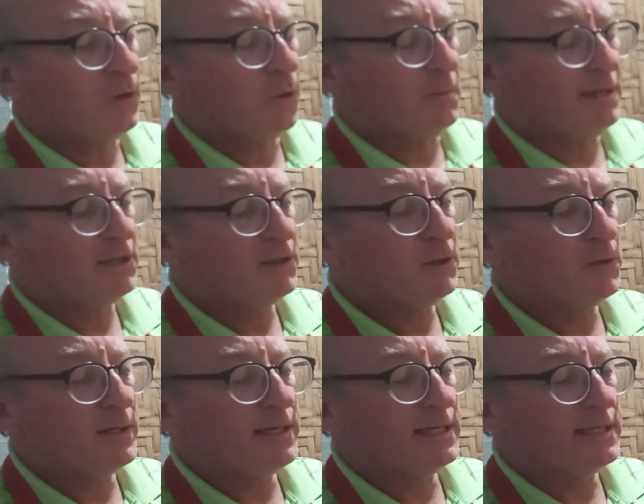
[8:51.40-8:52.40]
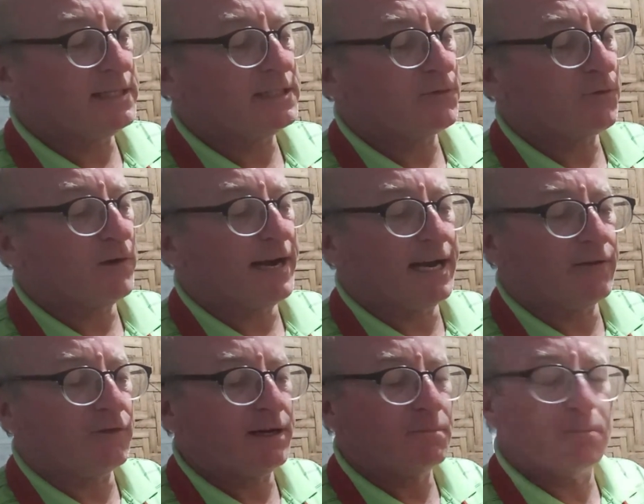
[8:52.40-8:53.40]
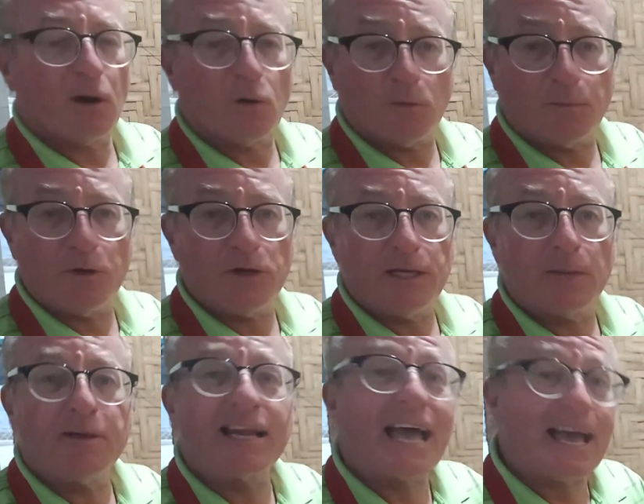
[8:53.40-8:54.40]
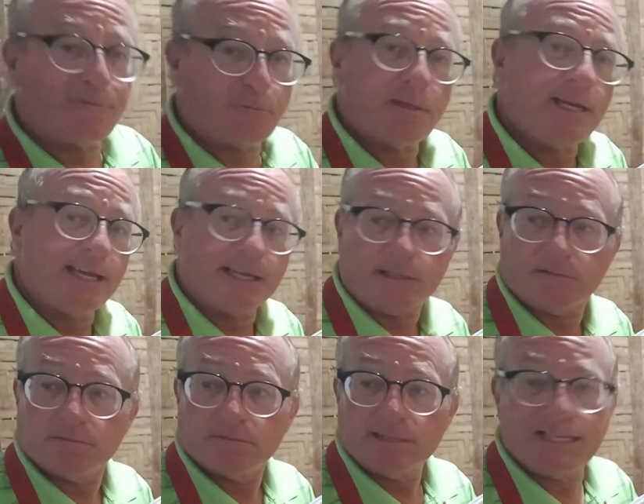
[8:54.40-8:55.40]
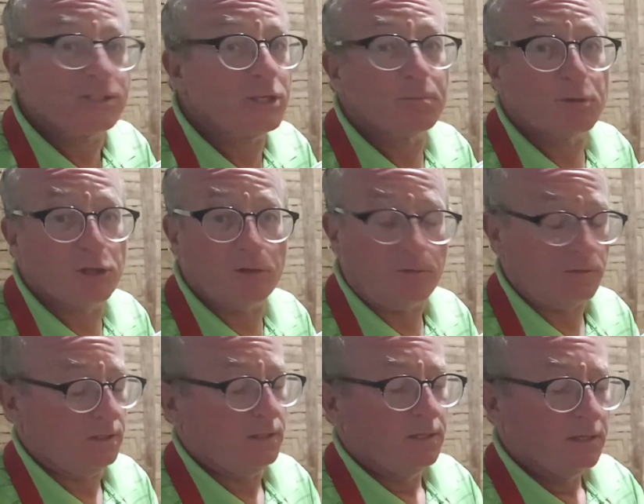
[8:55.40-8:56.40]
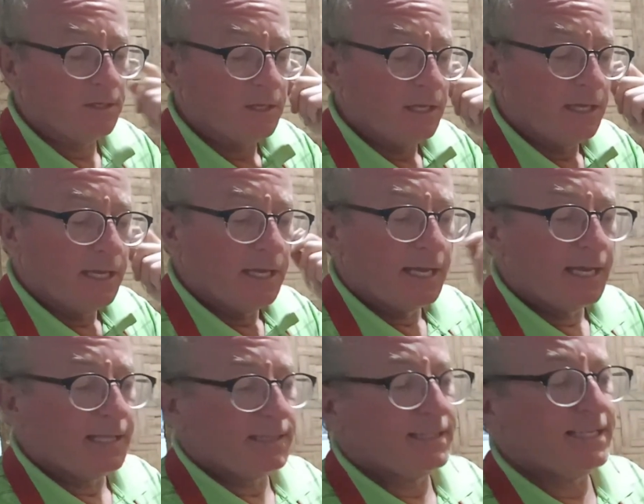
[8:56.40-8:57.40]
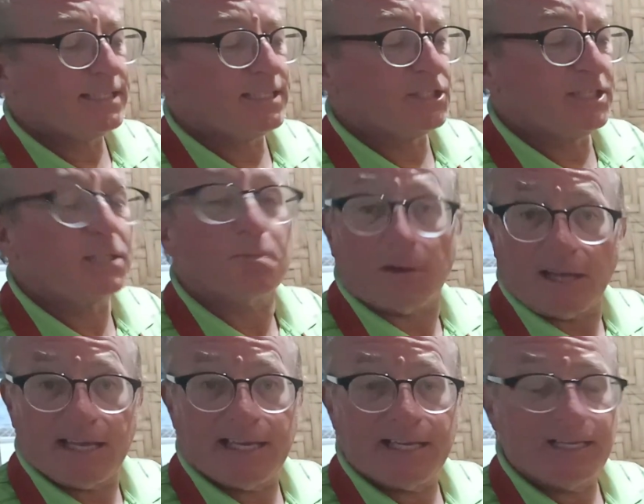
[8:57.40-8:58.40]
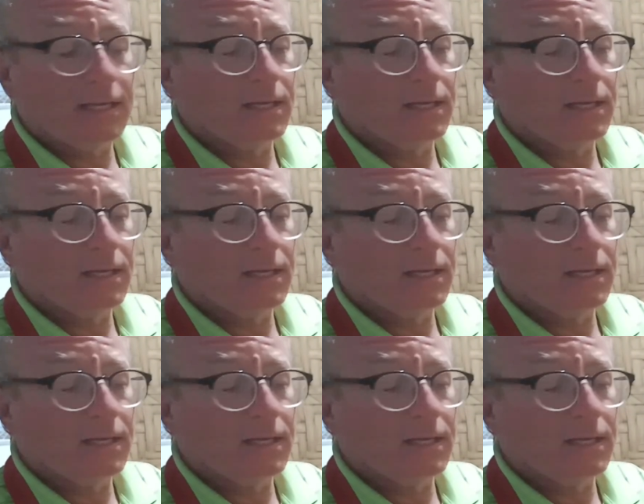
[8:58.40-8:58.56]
normally do is for every bowl of pudding I put a half a banana. That's up to you. This is displayed,